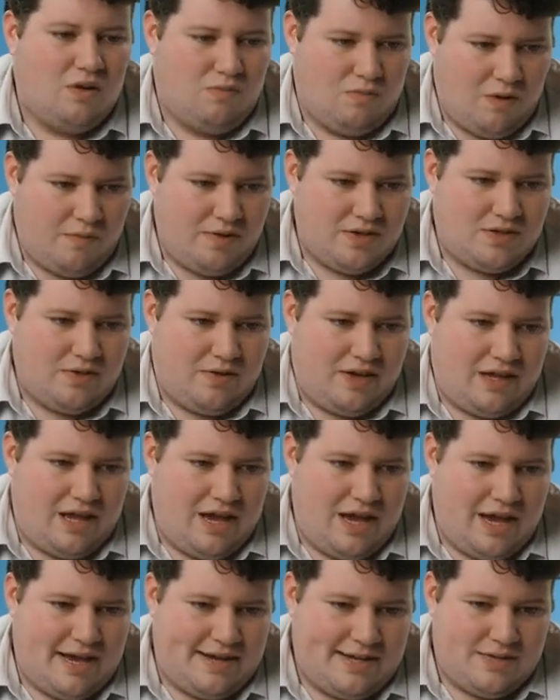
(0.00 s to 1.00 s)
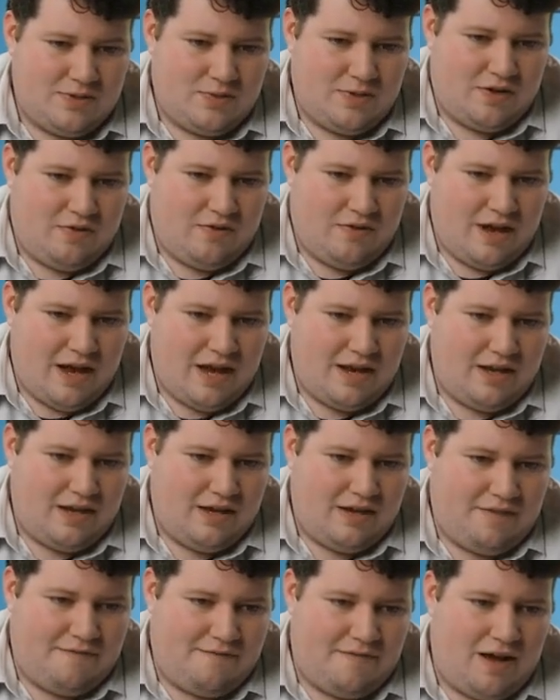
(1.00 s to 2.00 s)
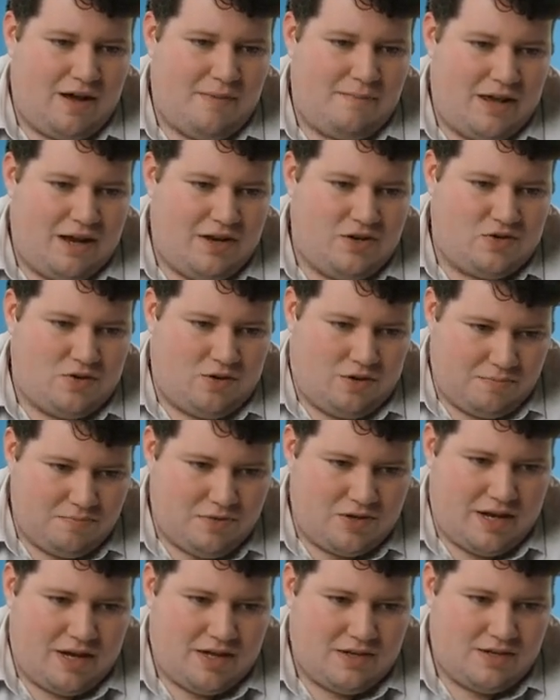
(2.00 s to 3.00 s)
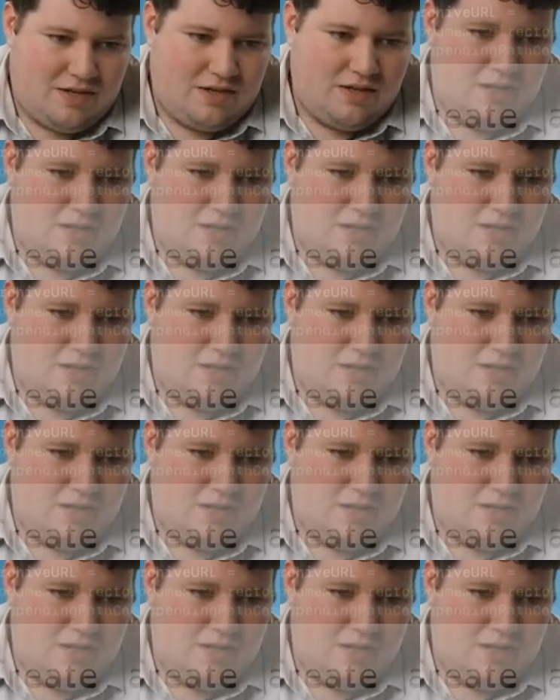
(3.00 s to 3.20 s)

What we're doing here is we're creating a File Manager object,